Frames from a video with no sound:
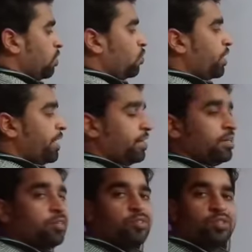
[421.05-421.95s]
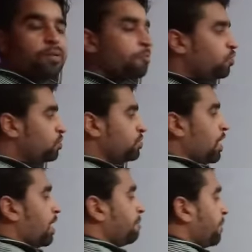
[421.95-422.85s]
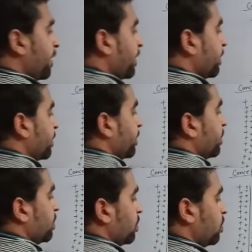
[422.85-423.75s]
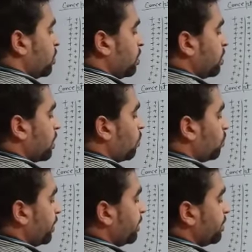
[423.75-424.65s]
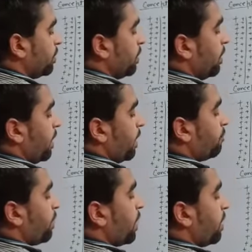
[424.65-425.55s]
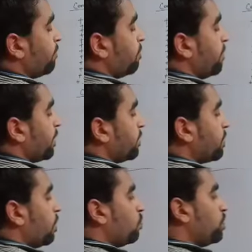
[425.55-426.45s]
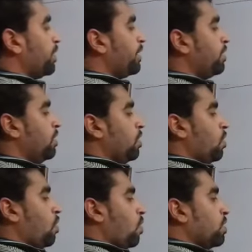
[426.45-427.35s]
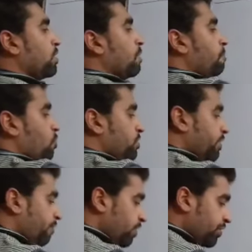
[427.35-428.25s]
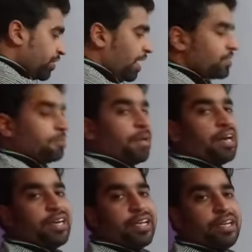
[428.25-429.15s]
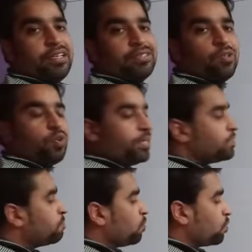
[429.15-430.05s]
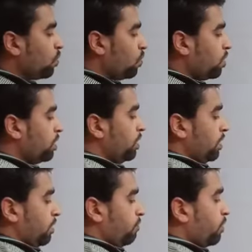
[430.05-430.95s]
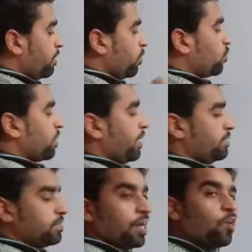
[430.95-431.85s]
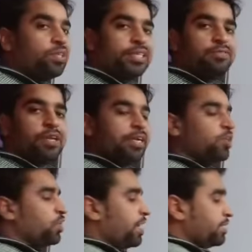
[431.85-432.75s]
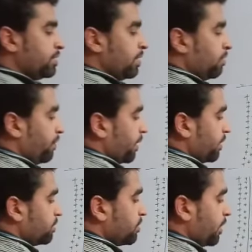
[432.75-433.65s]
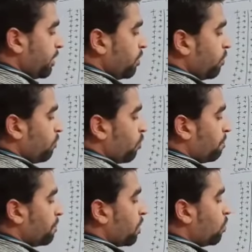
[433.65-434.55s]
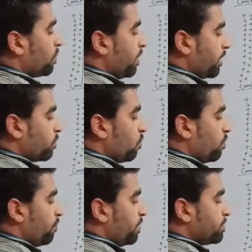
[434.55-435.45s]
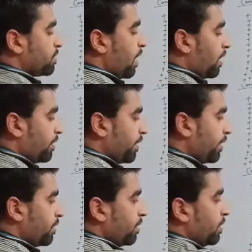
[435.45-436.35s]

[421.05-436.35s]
Okay, so suppose I make it grounded, and when I will make it grounded, all the positively charged particles known as proton will neutralize. How these will neutralize? We can say from ground, electron will start it